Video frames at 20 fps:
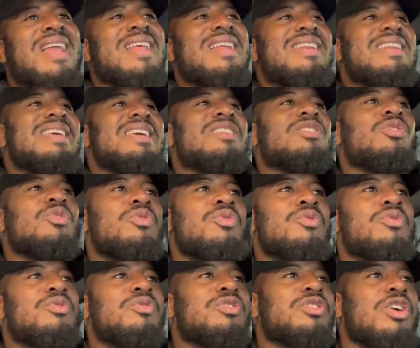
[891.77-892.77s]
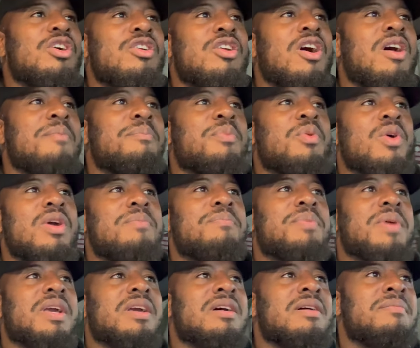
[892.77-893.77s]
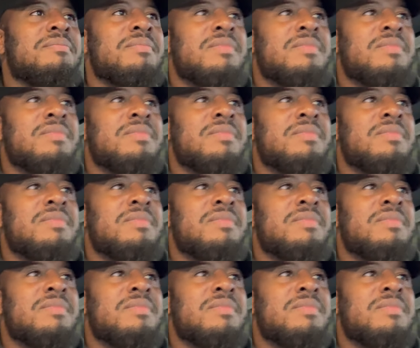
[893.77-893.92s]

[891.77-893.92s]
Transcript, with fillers: didn't need to turn on point pickup.